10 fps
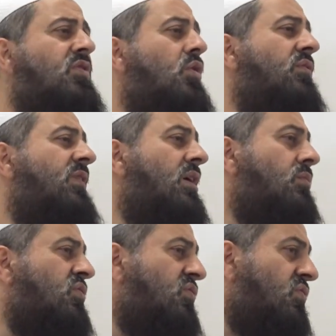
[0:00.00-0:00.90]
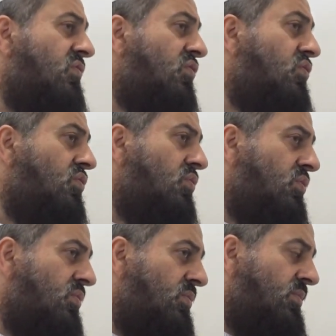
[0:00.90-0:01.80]
will be of no avail
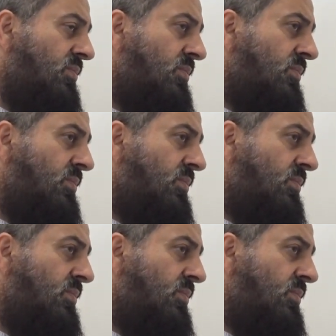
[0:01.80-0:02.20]
to you.